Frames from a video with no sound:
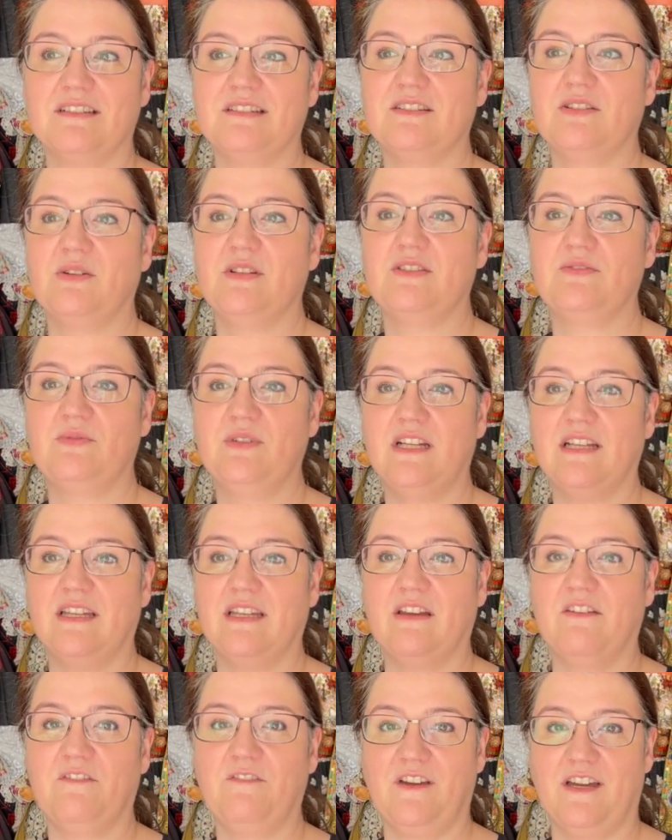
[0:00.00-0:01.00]
So it's
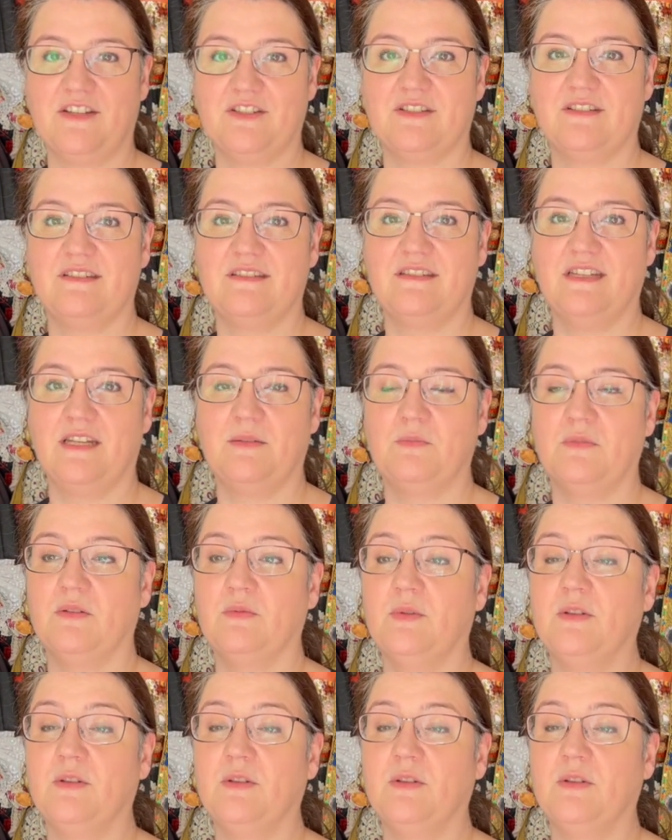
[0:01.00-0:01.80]
really a fashion statement.